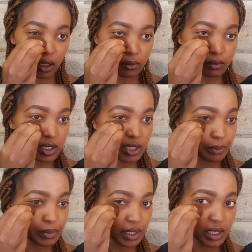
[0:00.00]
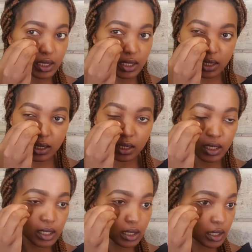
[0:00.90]
I'm tapping it
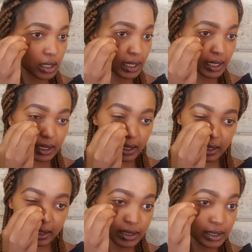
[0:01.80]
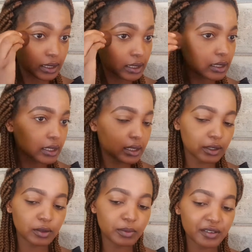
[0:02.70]
like this
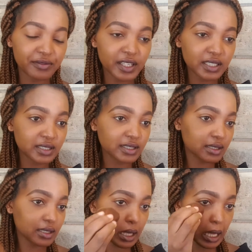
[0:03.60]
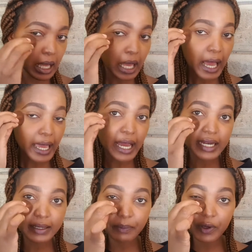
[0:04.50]
on my face. I
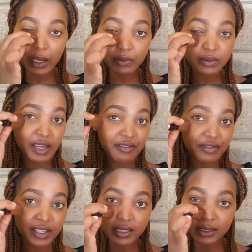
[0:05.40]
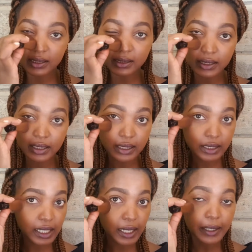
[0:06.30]
had primed my face,
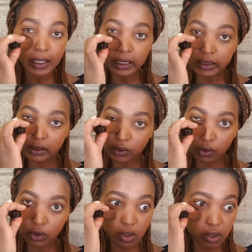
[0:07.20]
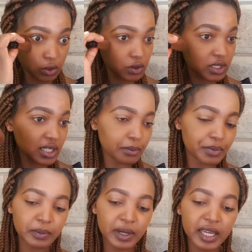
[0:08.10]
yeah, so using a
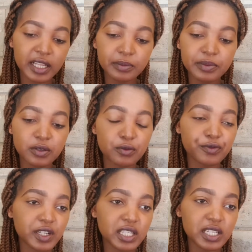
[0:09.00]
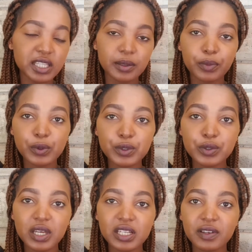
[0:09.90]
primer helps to fill in the pores
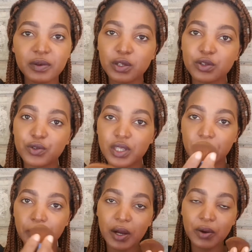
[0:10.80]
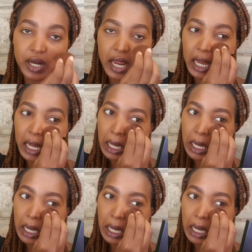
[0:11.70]
so that even when you do the powder